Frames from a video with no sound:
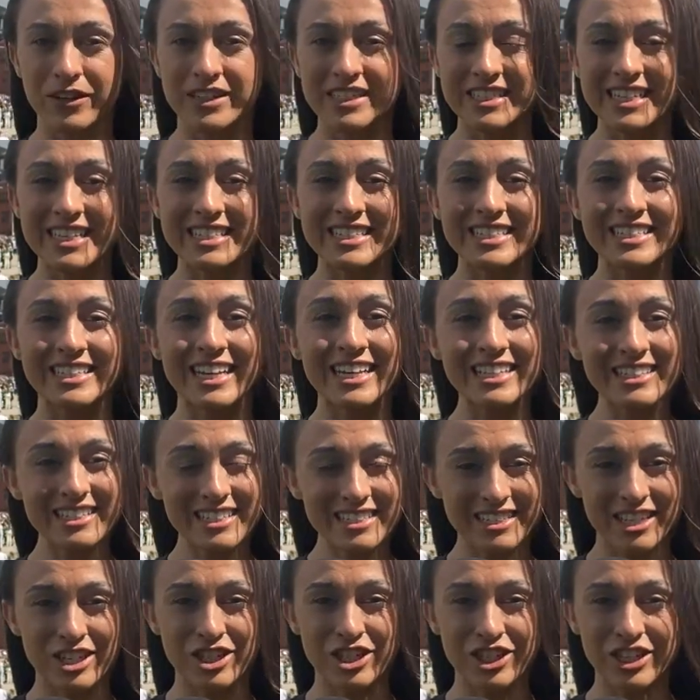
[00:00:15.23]
He says it's his
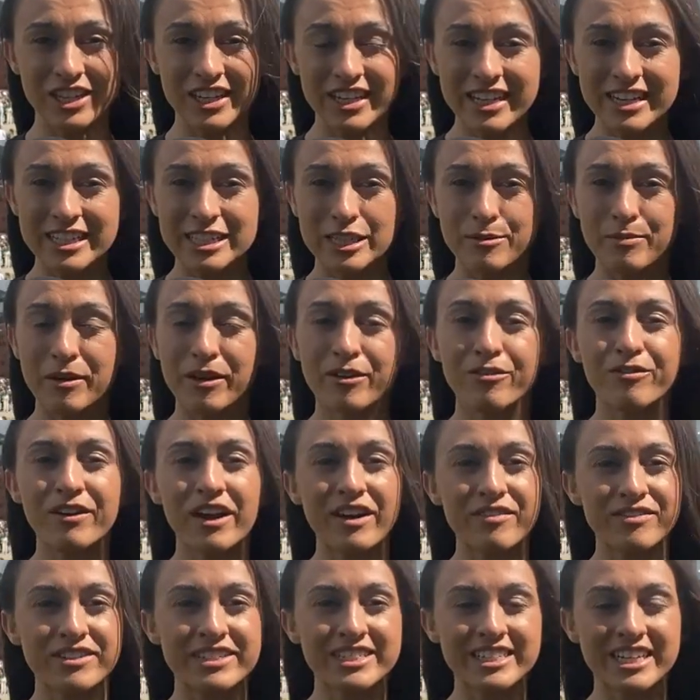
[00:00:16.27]
decision to make
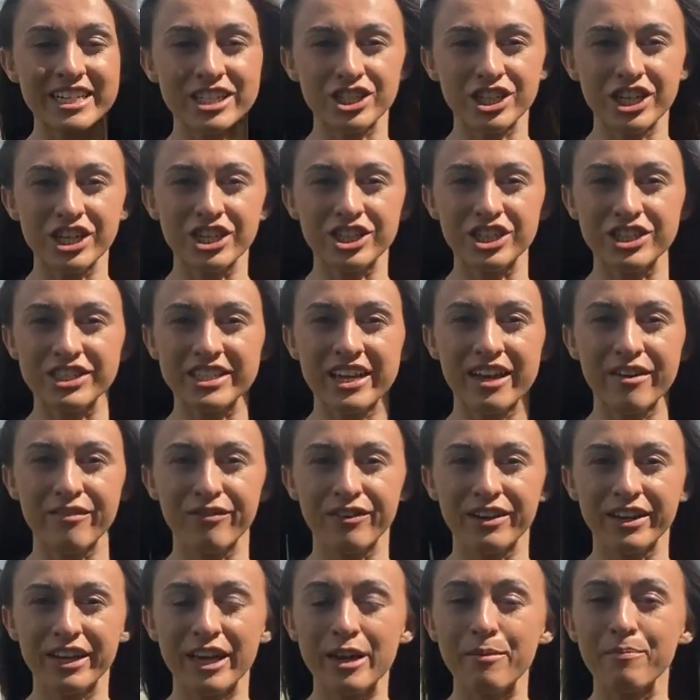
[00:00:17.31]
5 to 6 changes
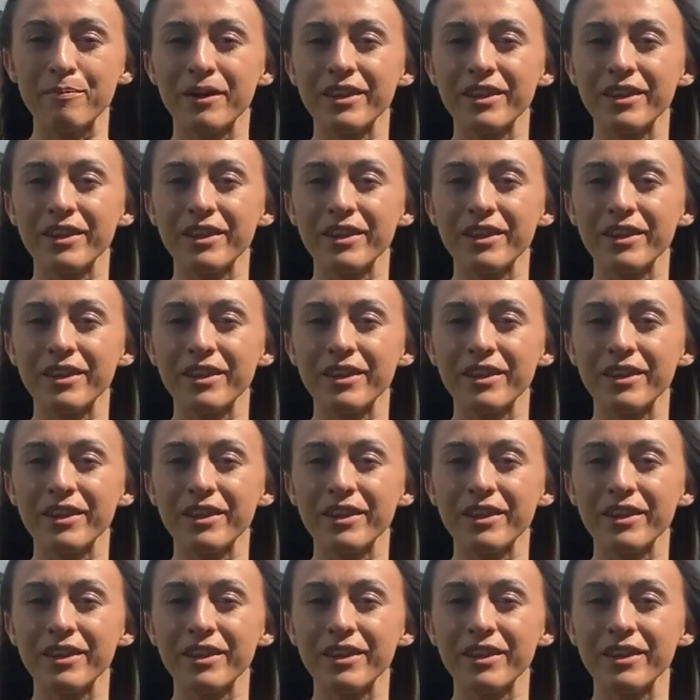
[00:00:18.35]
every game,